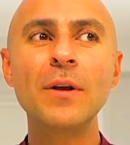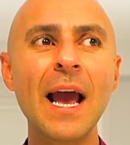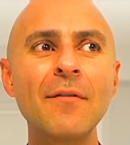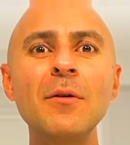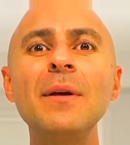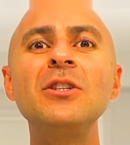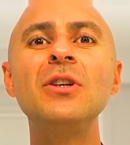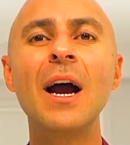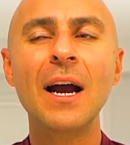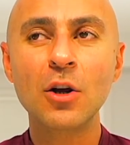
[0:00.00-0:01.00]
You have to be
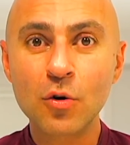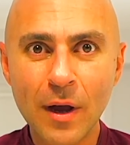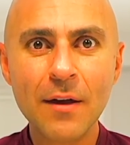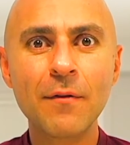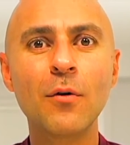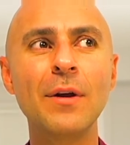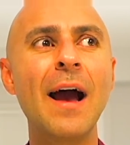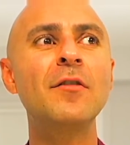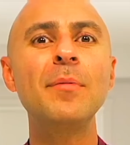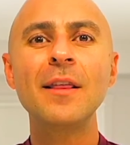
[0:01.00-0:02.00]
grateful. You
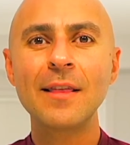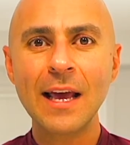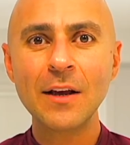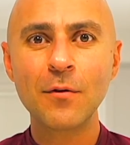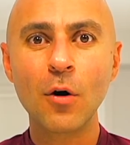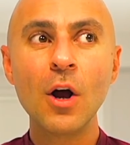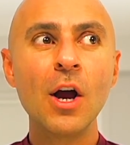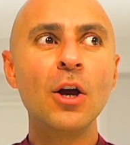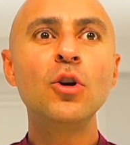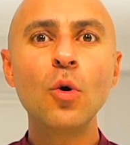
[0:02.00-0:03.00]
have to be thankful.
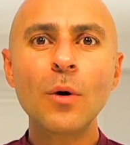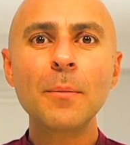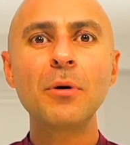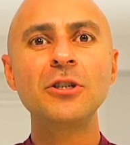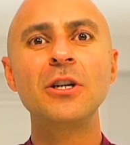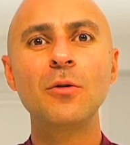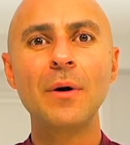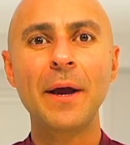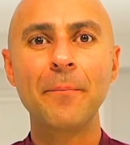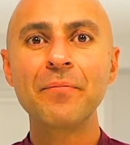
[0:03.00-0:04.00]
You don't want to push it
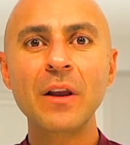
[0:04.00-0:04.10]
away.